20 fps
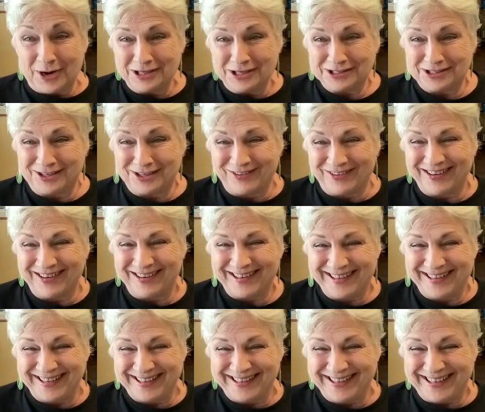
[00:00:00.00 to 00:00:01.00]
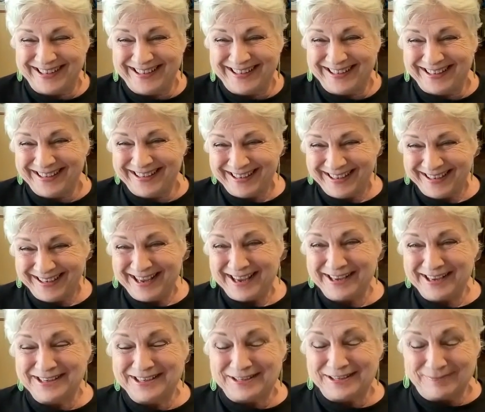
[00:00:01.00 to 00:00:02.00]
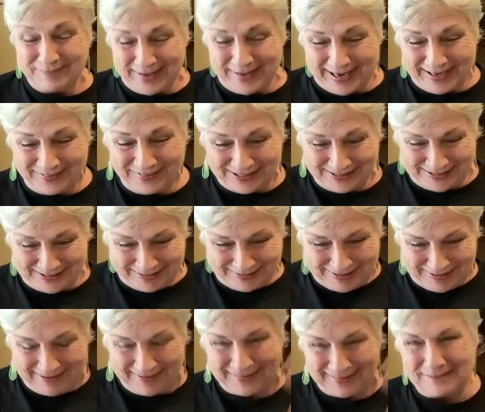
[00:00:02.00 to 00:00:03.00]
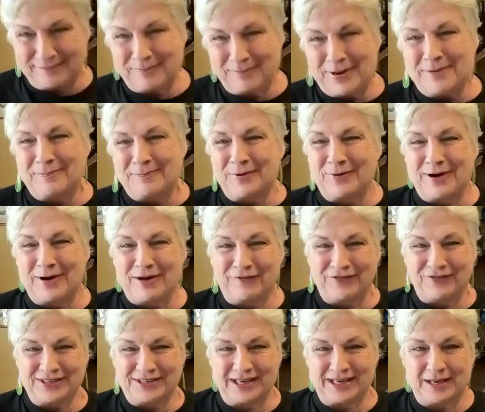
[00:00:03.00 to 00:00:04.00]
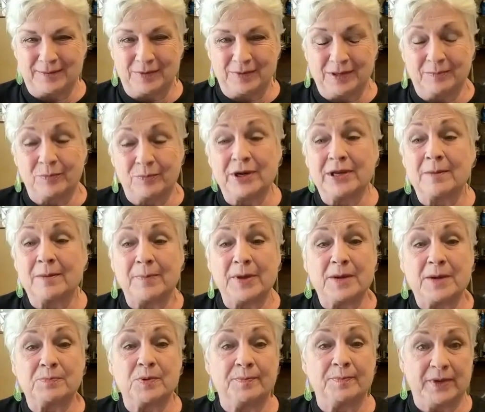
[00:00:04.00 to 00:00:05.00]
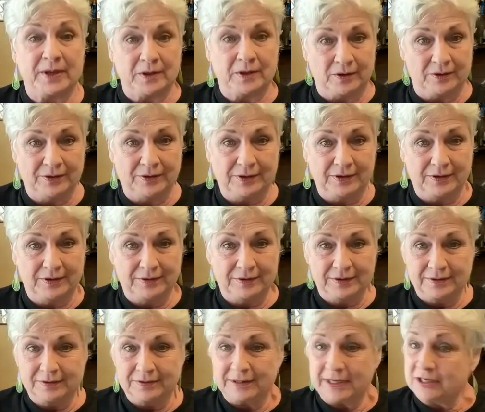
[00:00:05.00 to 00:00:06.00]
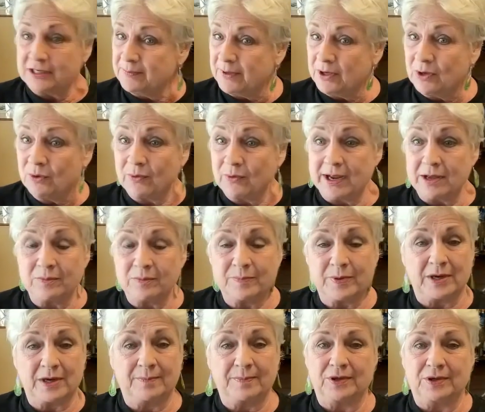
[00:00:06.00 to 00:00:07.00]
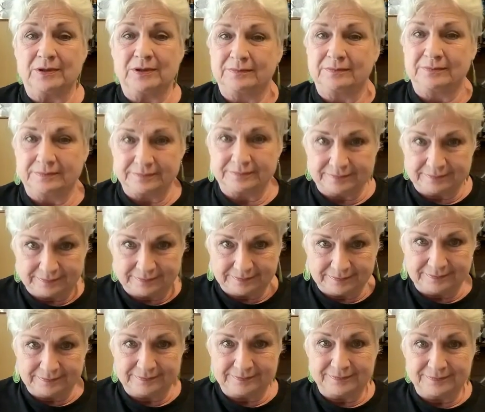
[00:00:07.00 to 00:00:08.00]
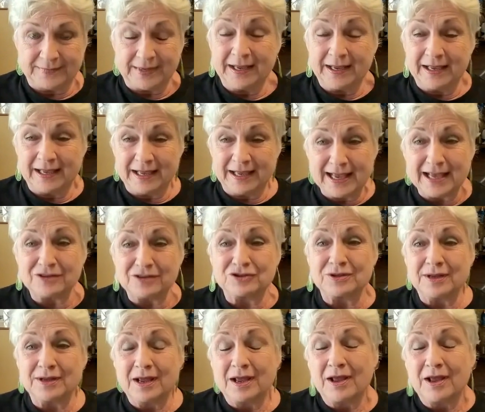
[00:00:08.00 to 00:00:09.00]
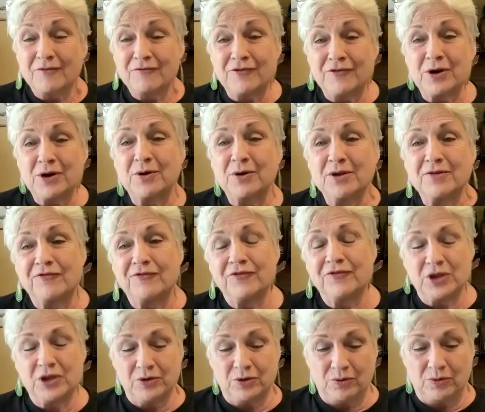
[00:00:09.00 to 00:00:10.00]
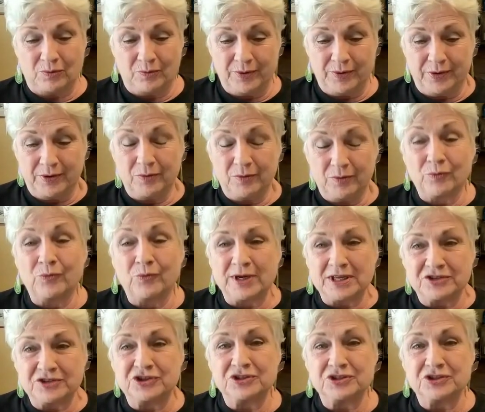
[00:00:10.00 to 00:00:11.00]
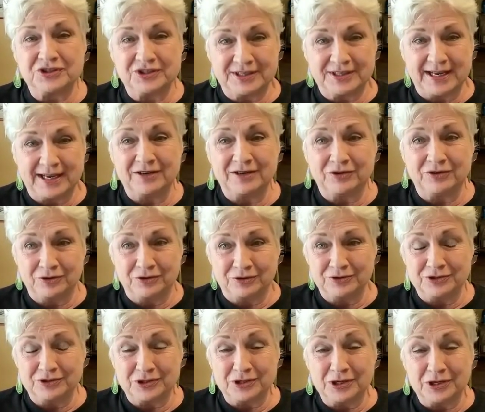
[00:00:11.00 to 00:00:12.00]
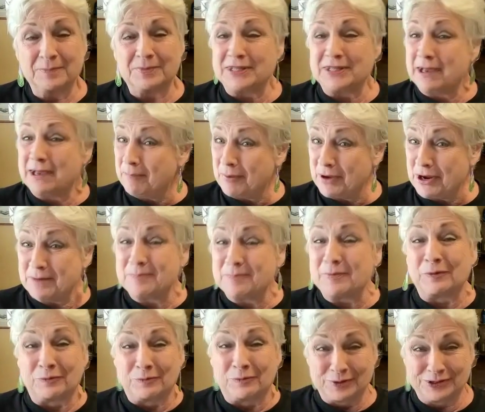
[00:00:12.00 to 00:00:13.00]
restaurant and demand that they take the pepper off the table and bring a peppermint. It had to be ground pepper. He had very few rigid standards, but that pepper